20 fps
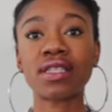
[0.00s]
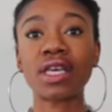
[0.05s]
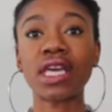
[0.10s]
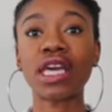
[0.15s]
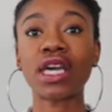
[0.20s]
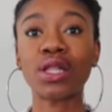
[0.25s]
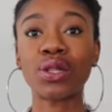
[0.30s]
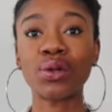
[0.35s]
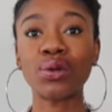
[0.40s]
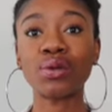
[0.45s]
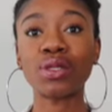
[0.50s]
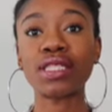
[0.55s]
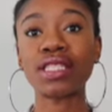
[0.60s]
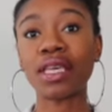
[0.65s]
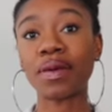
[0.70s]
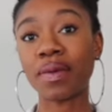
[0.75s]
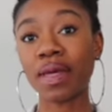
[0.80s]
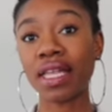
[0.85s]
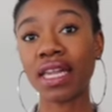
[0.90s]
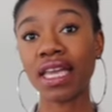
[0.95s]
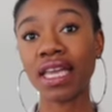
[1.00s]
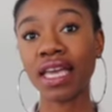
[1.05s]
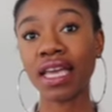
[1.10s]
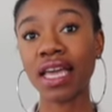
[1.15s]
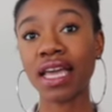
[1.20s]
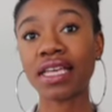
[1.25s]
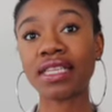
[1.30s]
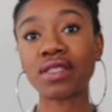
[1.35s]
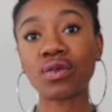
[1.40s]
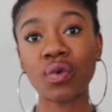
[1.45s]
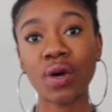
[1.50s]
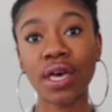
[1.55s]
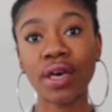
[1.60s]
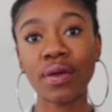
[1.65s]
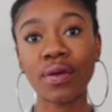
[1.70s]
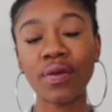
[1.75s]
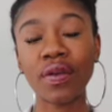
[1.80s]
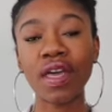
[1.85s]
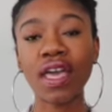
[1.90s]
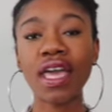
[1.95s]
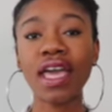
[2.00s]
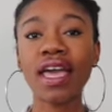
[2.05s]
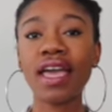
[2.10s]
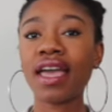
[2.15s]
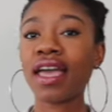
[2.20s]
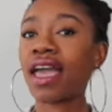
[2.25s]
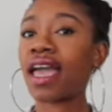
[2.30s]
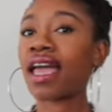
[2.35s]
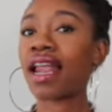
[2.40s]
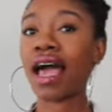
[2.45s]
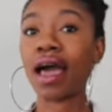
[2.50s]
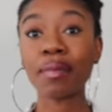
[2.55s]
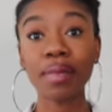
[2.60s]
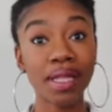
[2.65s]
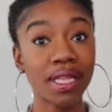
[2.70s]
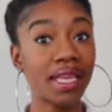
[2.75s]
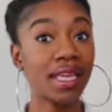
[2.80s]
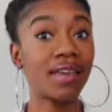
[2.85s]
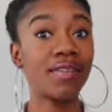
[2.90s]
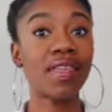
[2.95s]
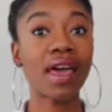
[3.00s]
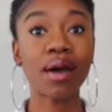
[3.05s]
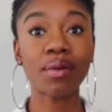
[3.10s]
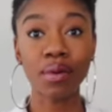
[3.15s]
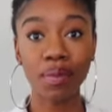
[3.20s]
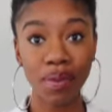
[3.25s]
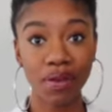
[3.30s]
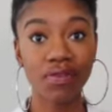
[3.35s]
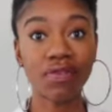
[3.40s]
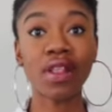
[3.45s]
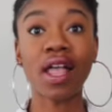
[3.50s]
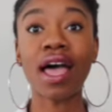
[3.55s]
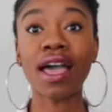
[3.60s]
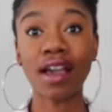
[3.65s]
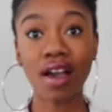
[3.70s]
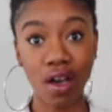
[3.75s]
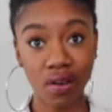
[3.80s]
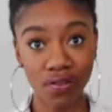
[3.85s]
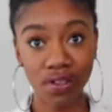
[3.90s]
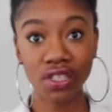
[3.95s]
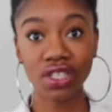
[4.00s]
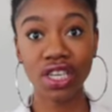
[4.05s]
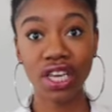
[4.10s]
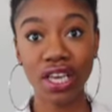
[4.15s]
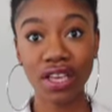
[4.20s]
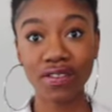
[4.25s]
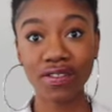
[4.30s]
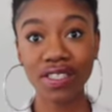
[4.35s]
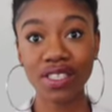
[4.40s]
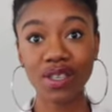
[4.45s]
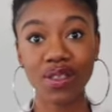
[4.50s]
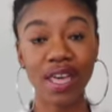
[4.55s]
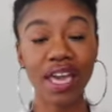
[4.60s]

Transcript: to include CBD as well, and I believe that will be flying off the shelves. So